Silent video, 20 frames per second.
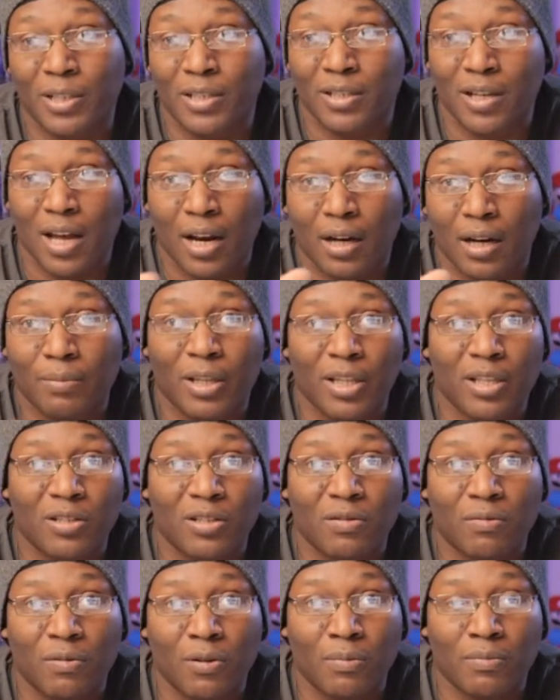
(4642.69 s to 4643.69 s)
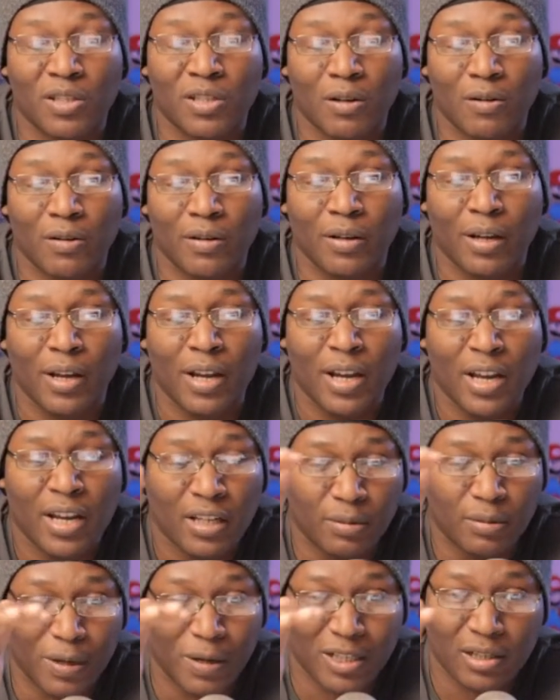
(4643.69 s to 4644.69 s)
He's got them in this room. So
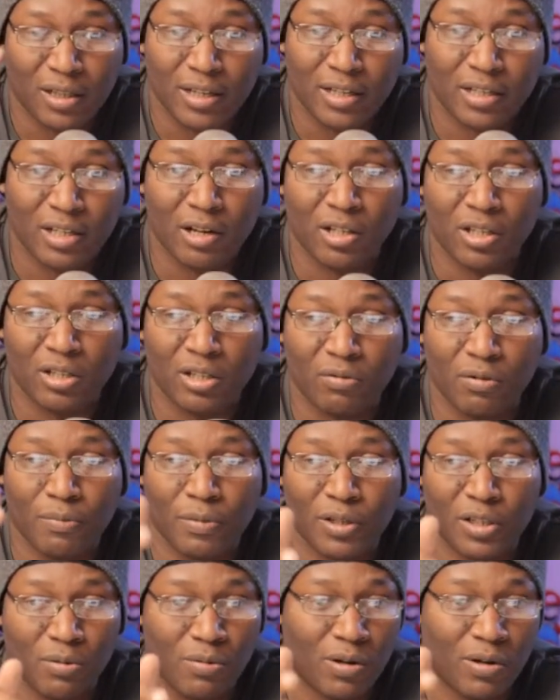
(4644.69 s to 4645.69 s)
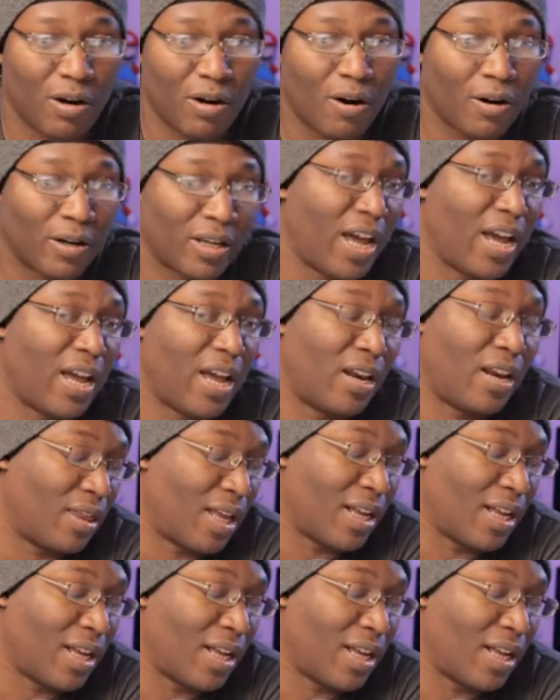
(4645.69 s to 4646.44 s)
he's basically turned this room into an arcade.